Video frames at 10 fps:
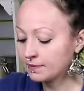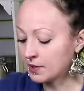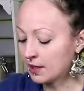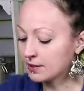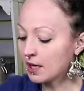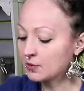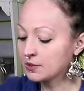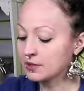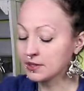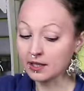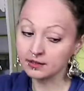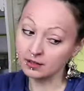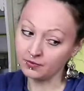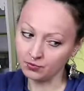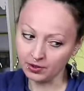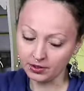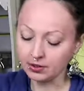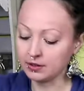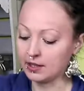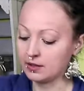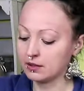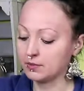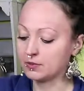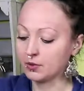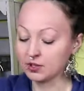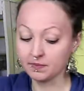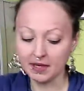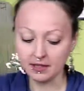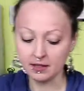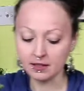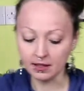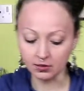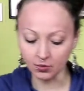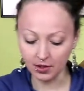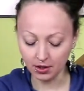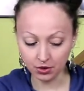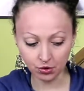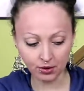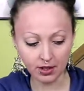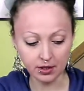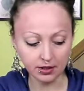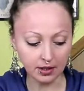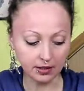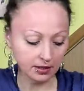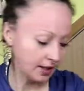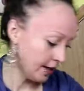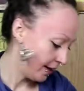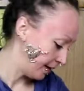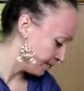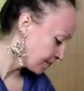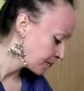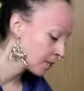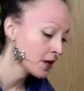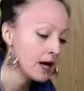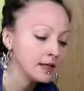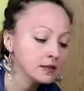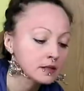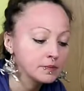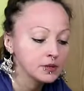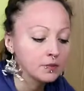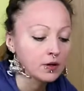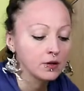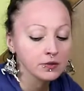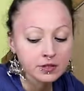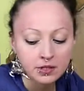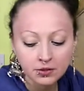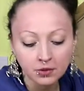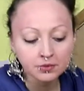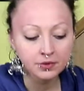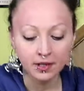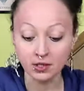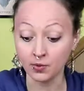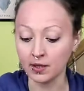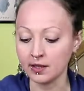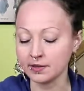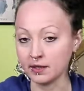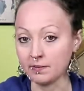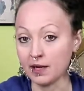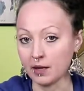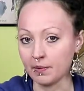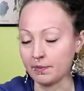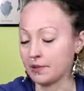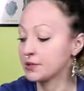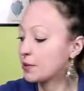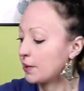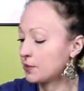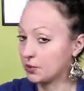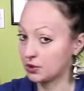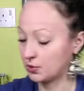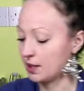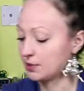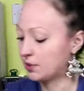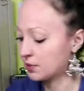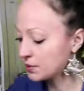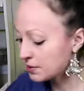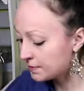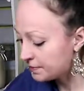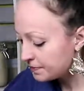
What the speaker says: and I will decide if we need a little bit more spices, and we surely need a little bit more sea salt as well as the black pepper, so I'm going to add those.